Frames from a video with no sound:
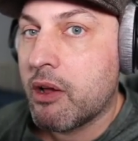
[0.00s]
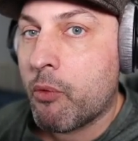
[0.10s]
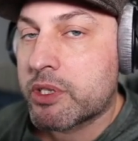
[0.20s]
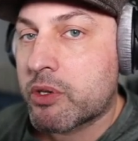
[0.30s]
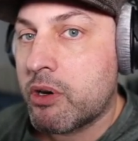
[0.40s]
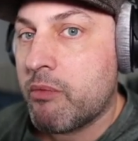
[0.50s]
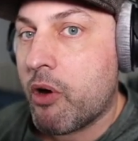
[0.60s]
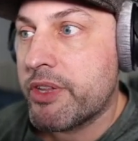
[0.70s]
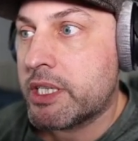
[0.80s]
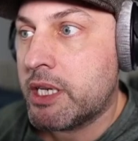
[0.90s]
What's good
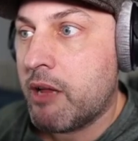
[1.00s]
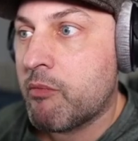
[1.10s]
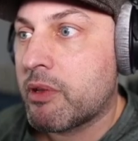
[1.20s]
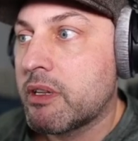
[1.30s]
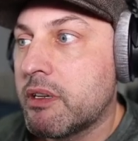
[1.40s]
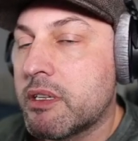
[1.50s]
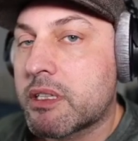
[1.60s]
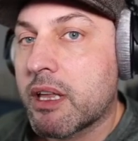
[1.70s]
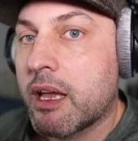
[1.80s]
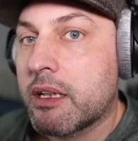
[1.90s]
about this table
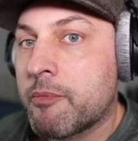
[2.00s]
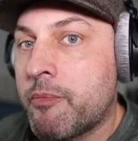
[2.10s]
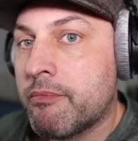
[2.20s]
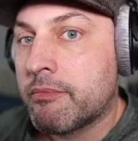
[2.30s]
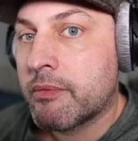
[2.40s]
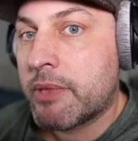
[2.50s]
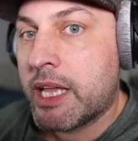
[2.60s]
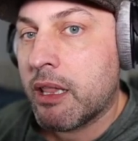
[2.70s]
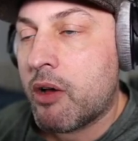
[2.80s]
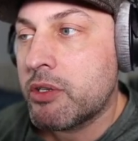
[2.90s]
is that
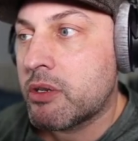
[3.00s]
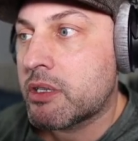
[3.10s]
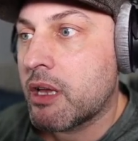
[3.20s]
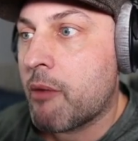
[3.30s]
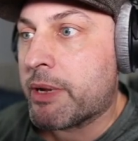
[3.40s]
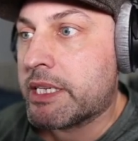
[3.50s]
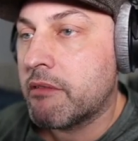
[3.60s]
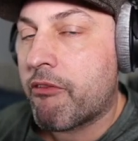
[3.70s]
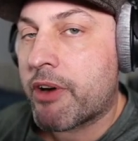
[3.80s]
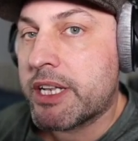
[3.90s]
it allows you to set up a
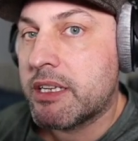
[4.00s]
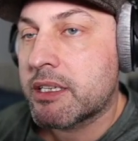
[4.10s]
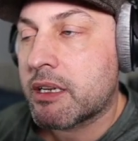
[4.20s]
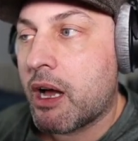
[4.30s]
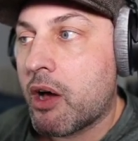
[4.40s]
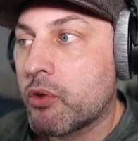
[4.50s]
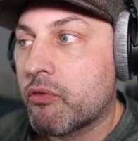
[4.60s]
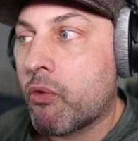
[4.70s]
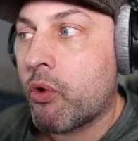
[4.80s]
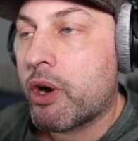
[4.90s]
different discount
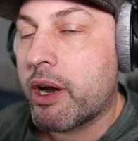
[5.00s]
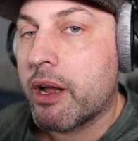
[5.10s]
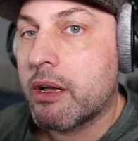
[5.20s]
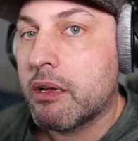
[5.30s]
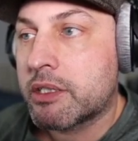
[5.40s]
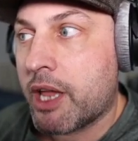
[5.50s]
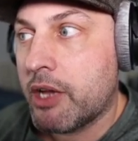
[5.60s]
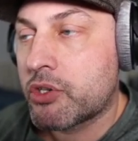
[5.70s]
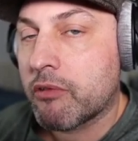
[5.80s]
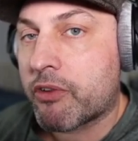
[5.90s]
for a
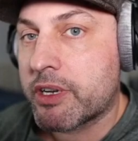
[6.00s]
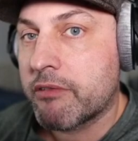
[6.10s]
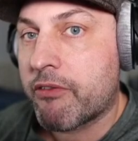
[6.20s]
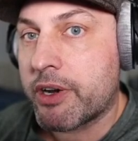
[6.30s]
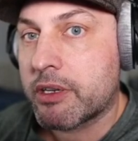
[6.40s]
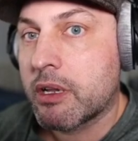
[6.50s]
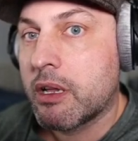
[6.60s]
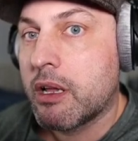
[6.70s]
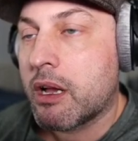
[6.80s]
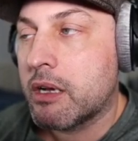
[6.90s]
schedule for different
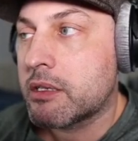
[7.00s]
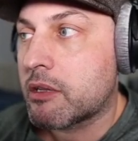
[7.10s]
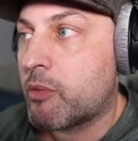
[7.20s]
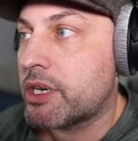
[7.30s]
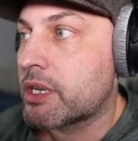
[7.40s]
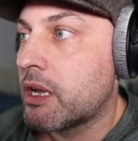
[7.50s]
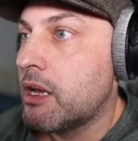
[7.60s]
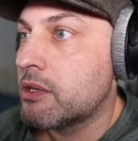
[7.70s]
customers.